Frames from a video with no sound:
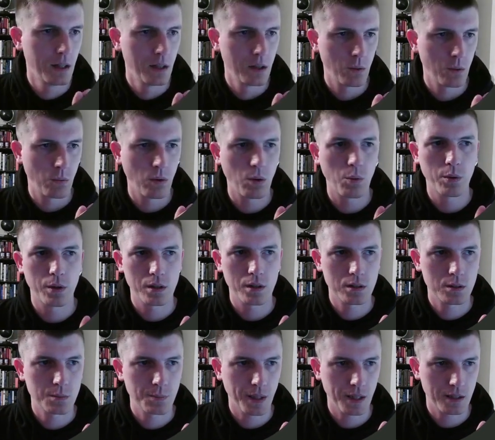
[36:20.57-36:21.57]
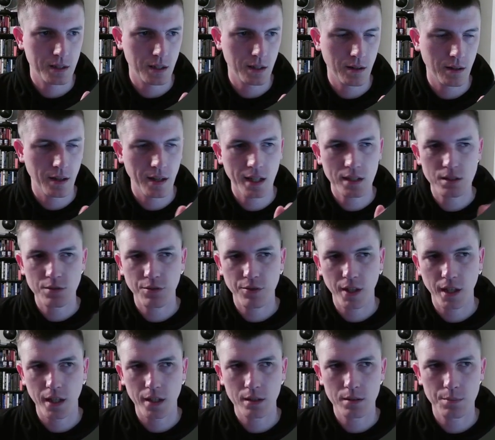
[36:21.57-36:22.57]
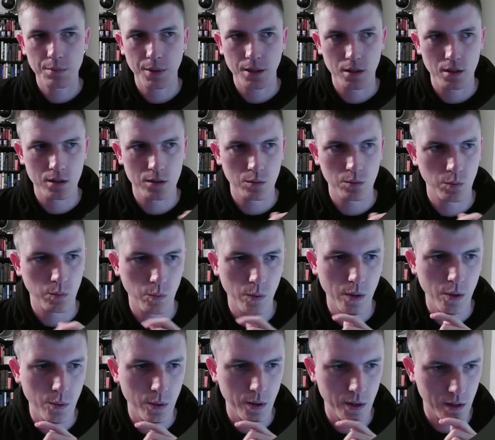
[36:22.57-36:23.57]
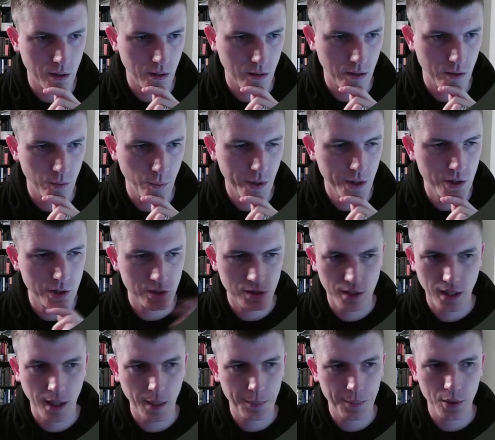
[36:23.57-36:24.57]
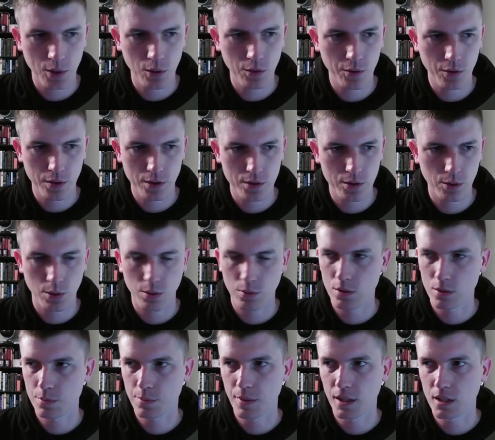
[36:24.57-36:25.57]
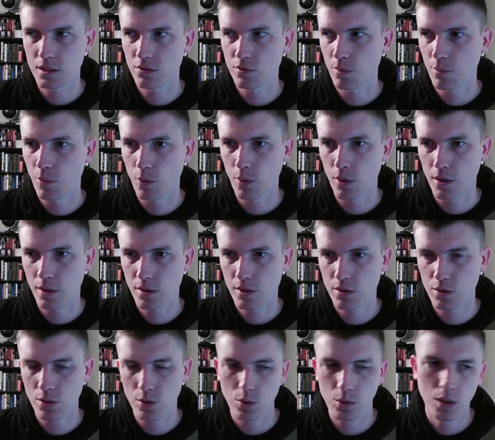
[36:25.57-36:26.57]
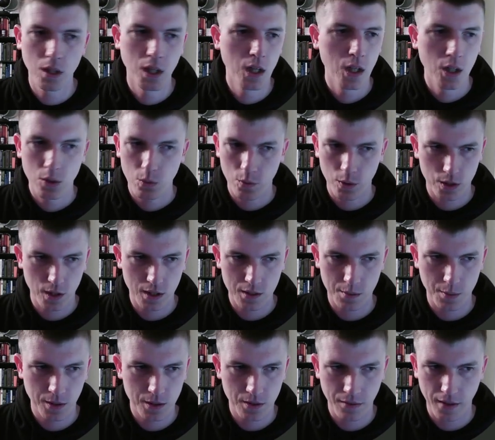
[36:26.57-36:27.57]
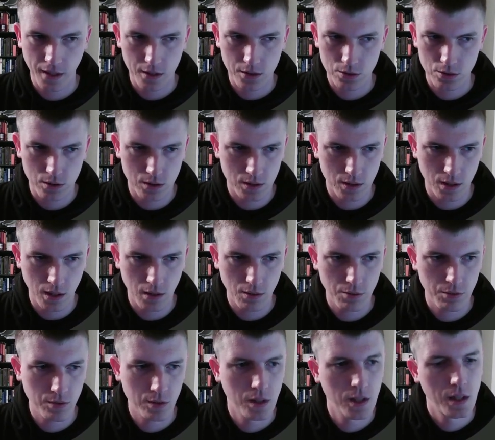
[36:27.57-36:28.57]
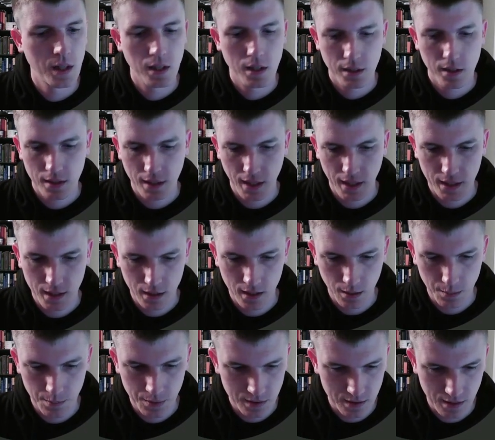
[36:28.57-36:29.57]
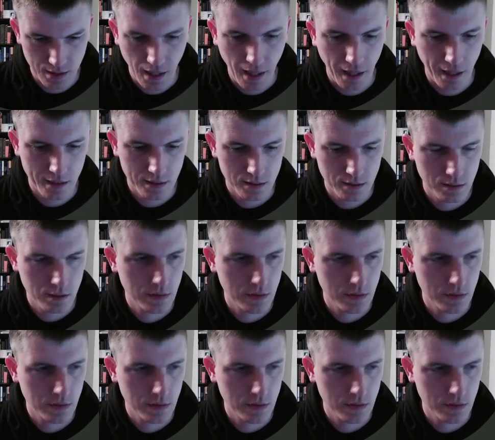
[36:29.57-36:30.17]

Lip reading: what we're expecting, and that's fine because we just copied over the token response from OAuth 2, which has a bunch of extra stuff that GitHub does not.